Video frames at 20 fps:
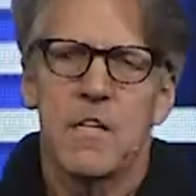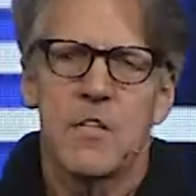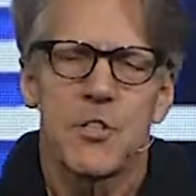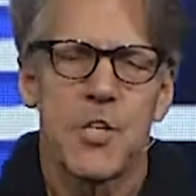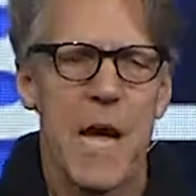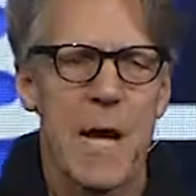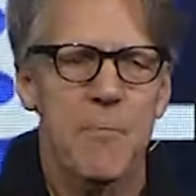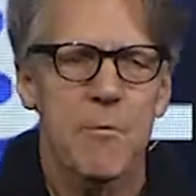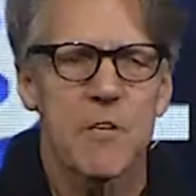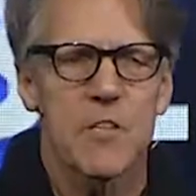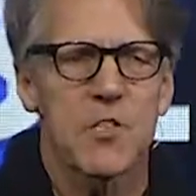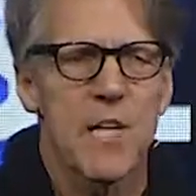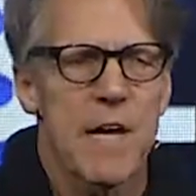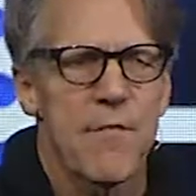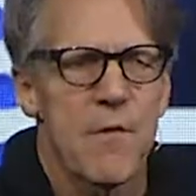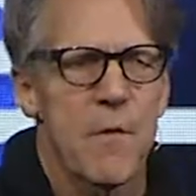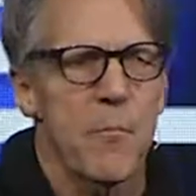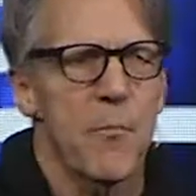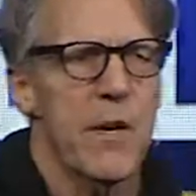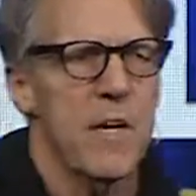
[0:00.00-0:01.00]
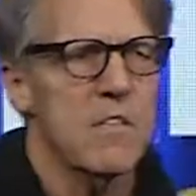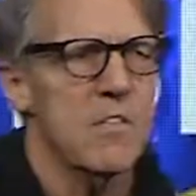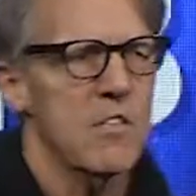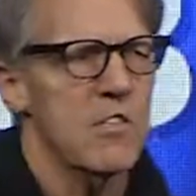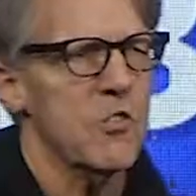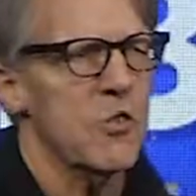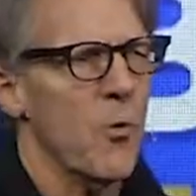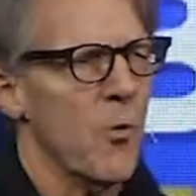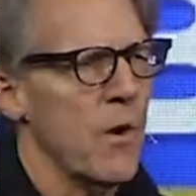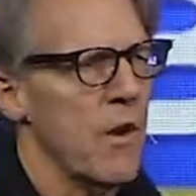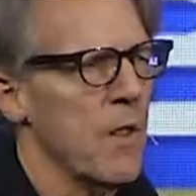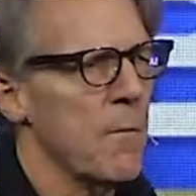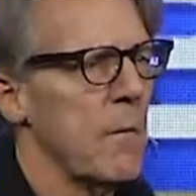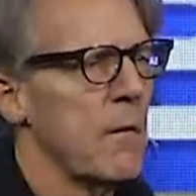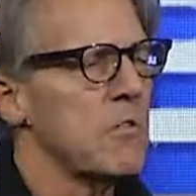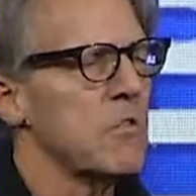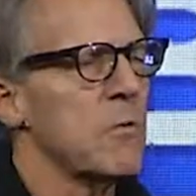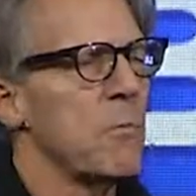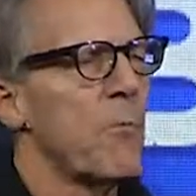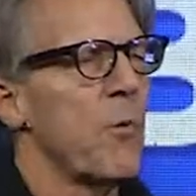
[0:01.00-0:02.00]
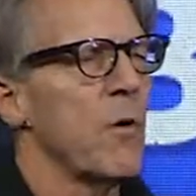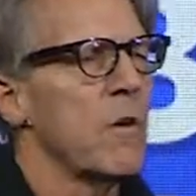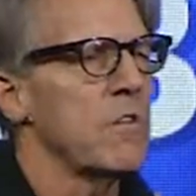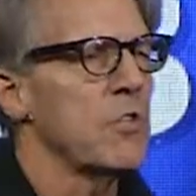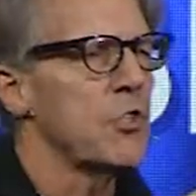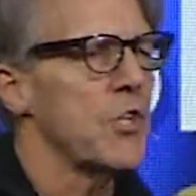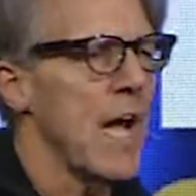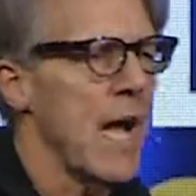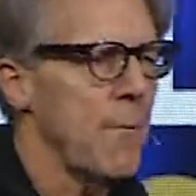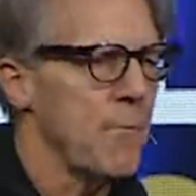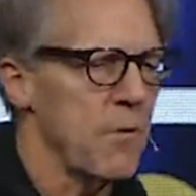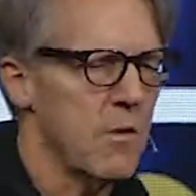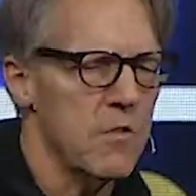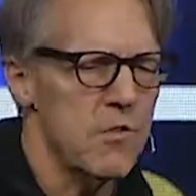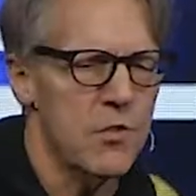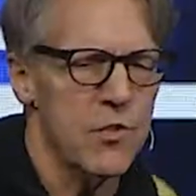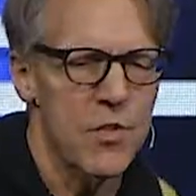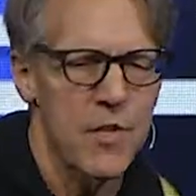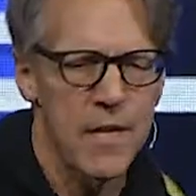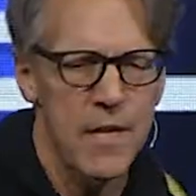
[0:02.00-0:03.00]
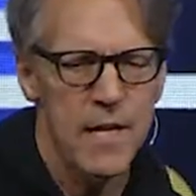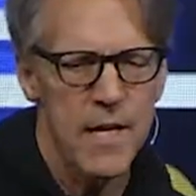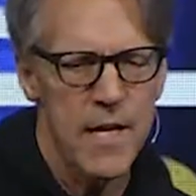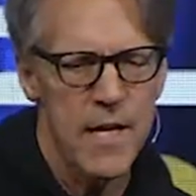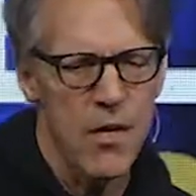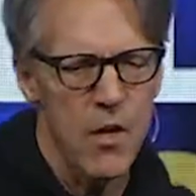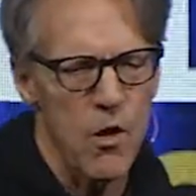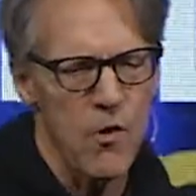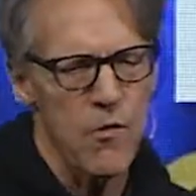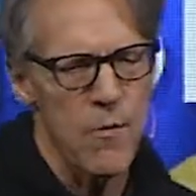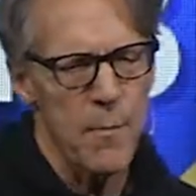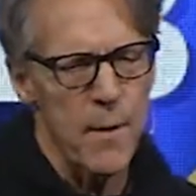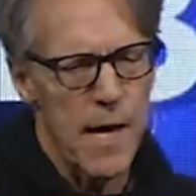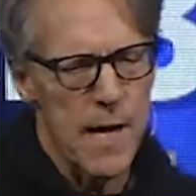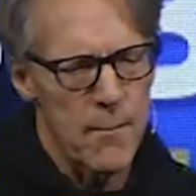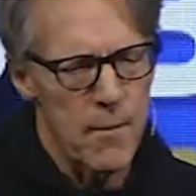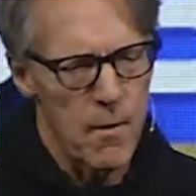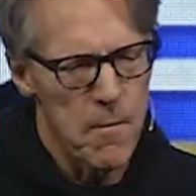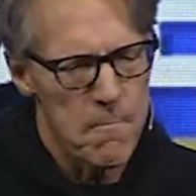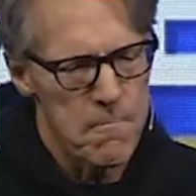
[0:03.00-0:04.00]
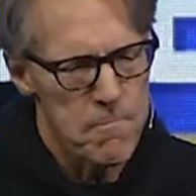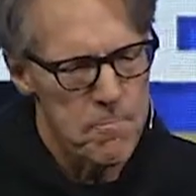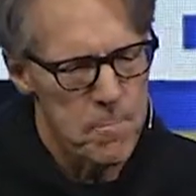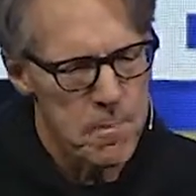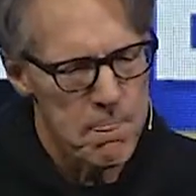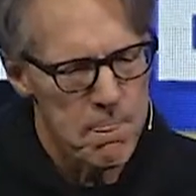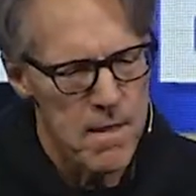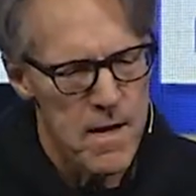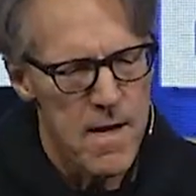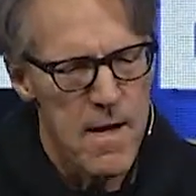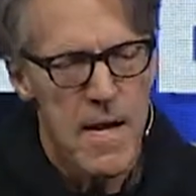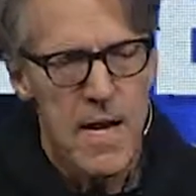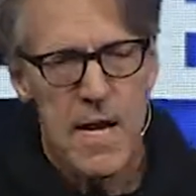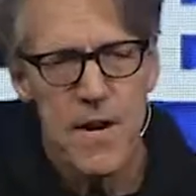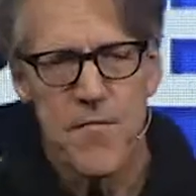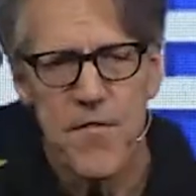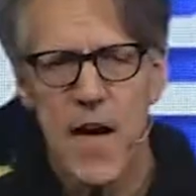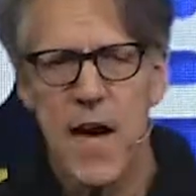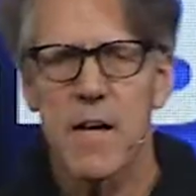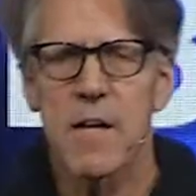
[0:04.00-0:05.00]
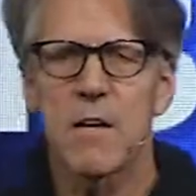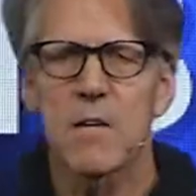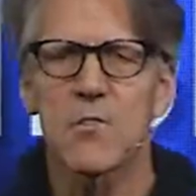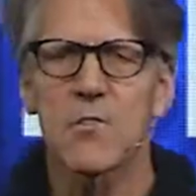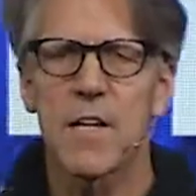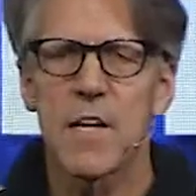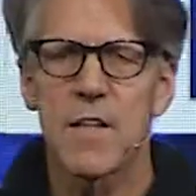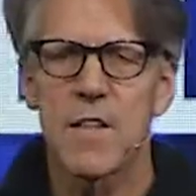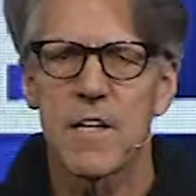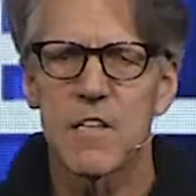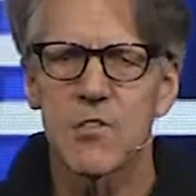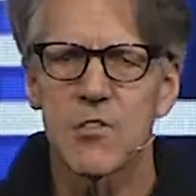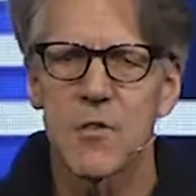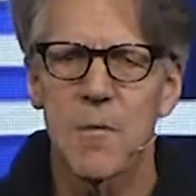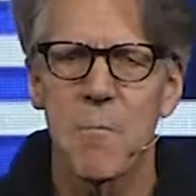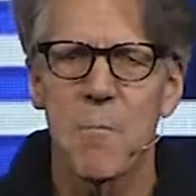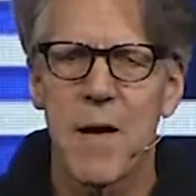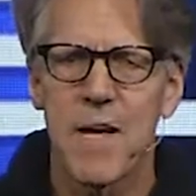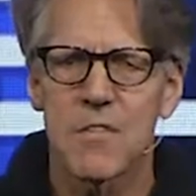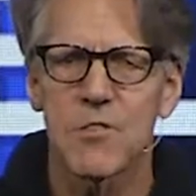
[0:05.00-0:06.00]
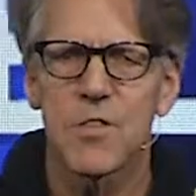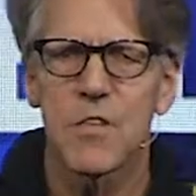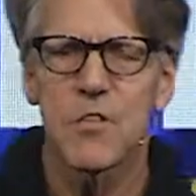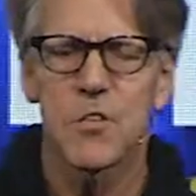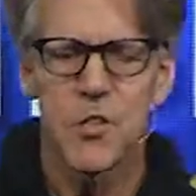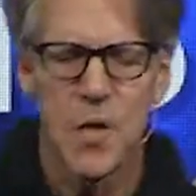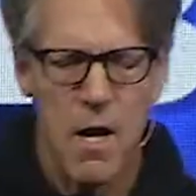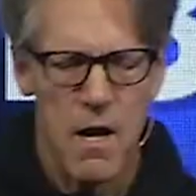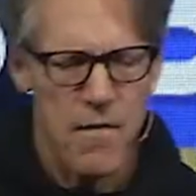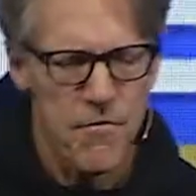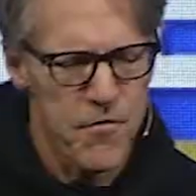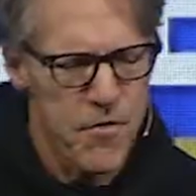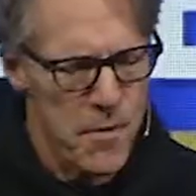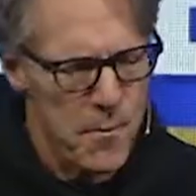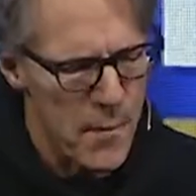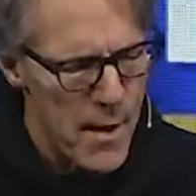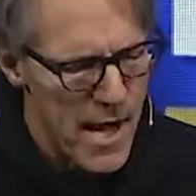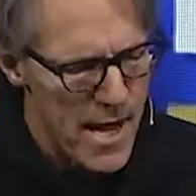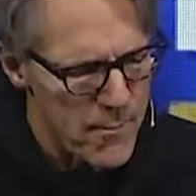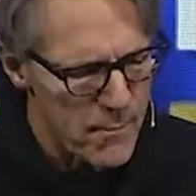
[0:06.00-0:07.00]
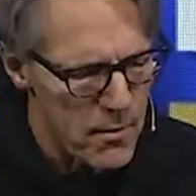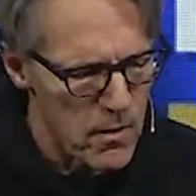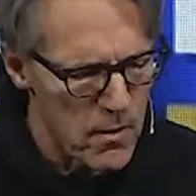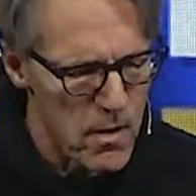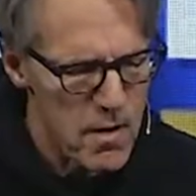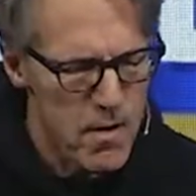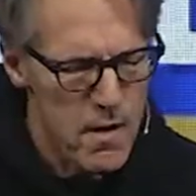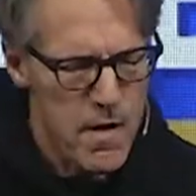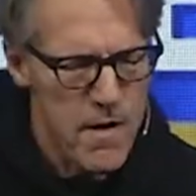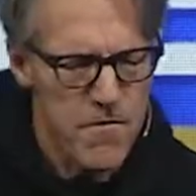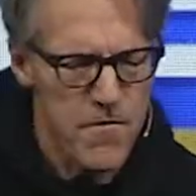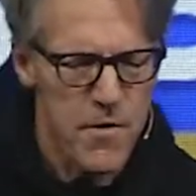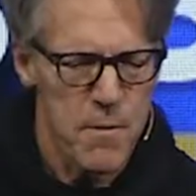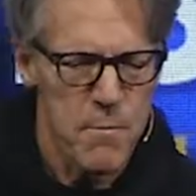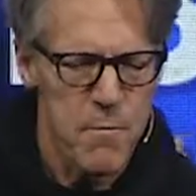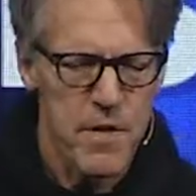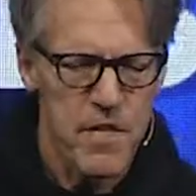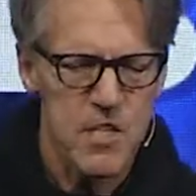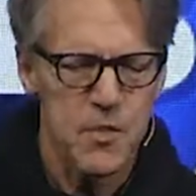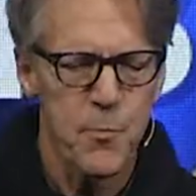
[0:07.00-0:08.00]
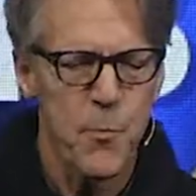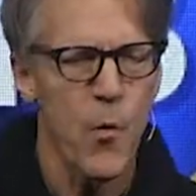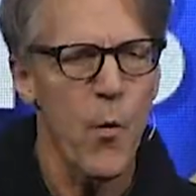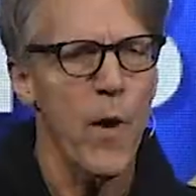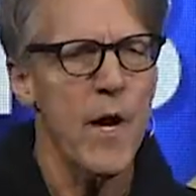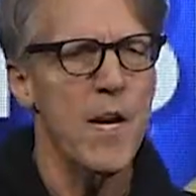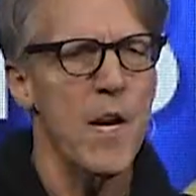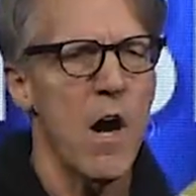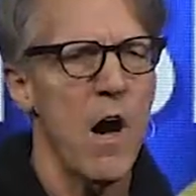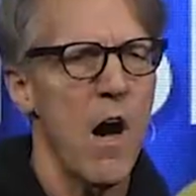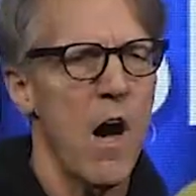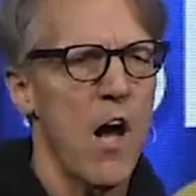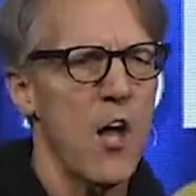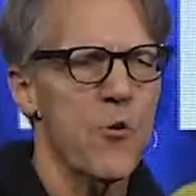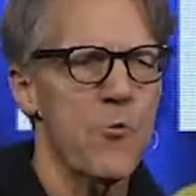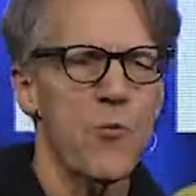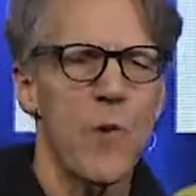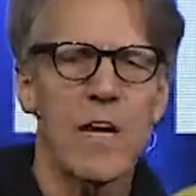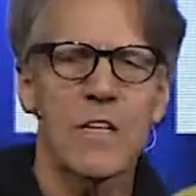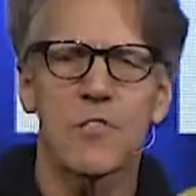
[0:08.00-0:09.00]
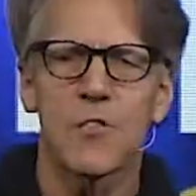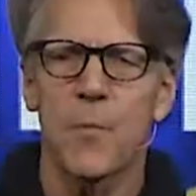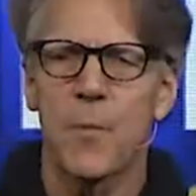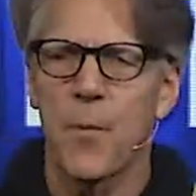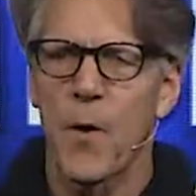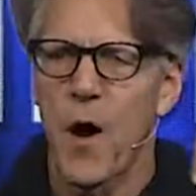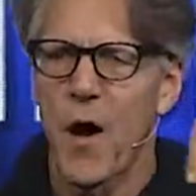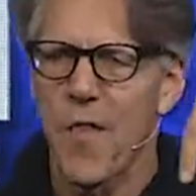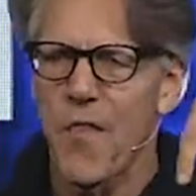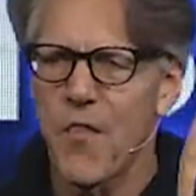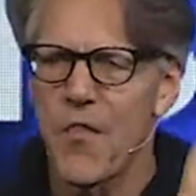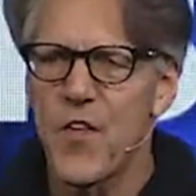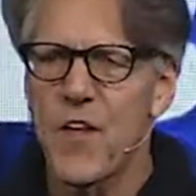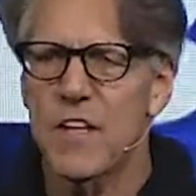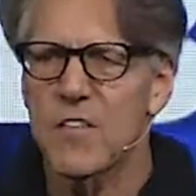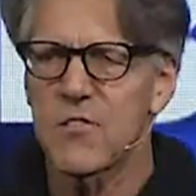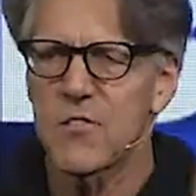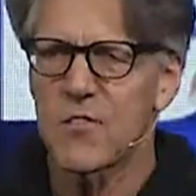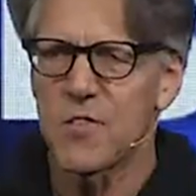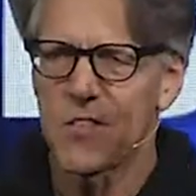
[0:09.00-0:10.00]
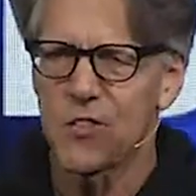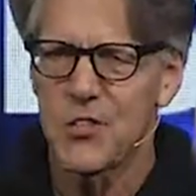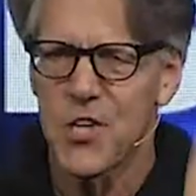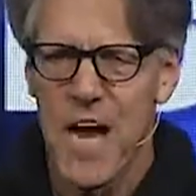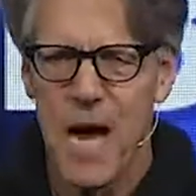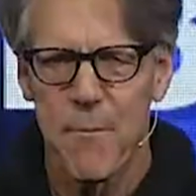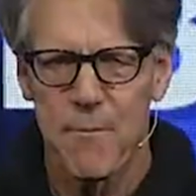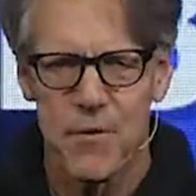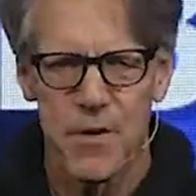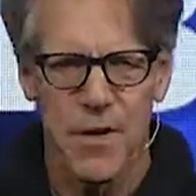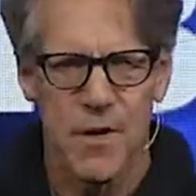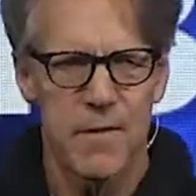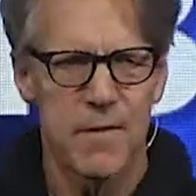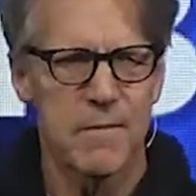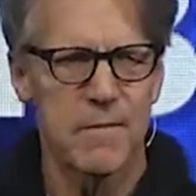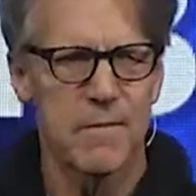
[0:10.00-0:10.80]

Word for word: Chapter seven brings us to one of the most important chapters in all the Bible. In fact, I'll say this, the message of the Bible from this point on rests upon this chapter.